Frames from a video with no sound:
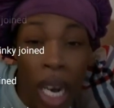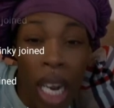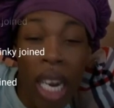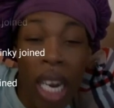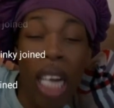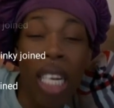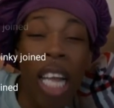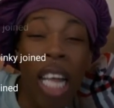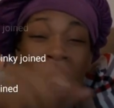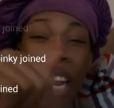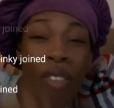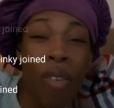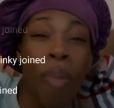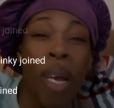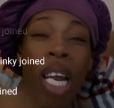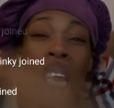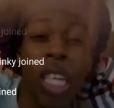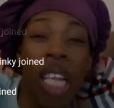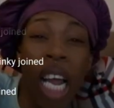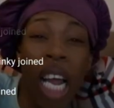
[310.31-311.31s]
the man a doctor, I leave him
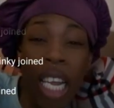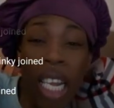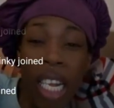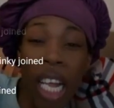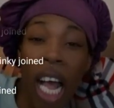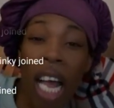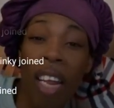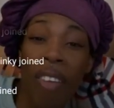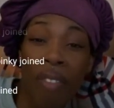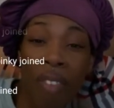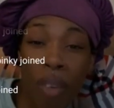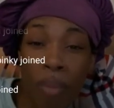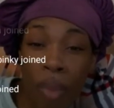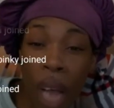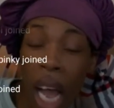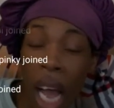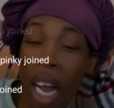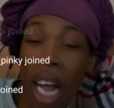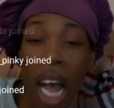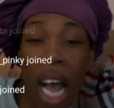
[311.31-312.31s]
a doctor, and then go leave him
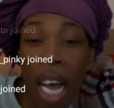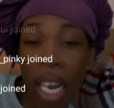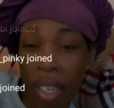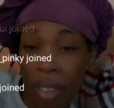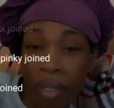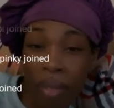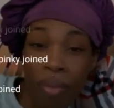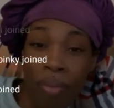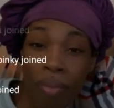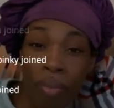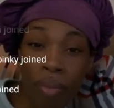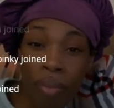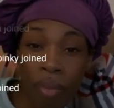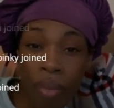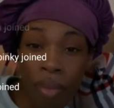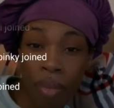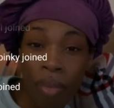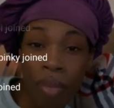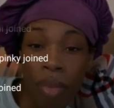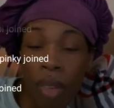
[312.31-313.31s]
and gone.
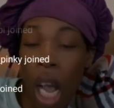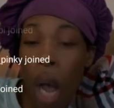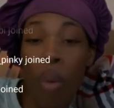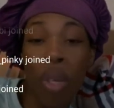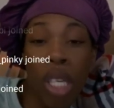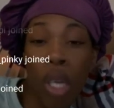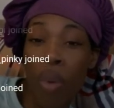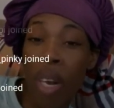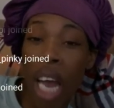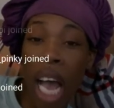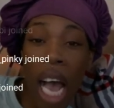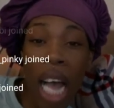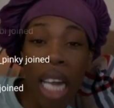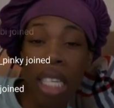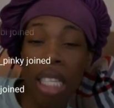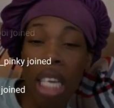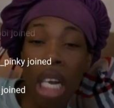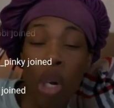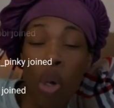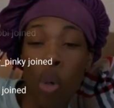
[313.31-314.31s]
Because we say we not
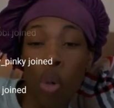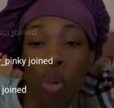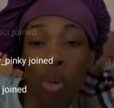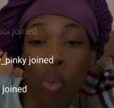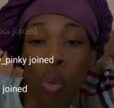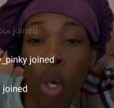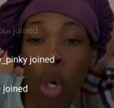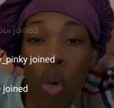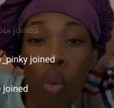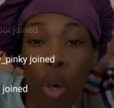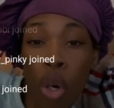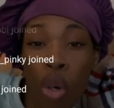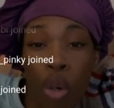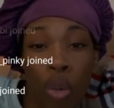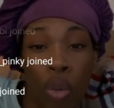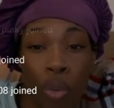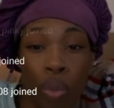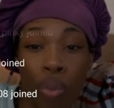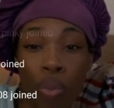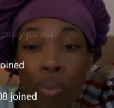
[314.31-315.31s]
answer nothing, we don't know
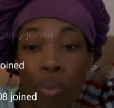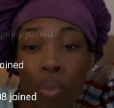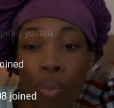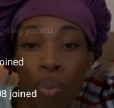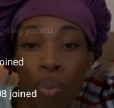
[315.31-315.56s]
nothing.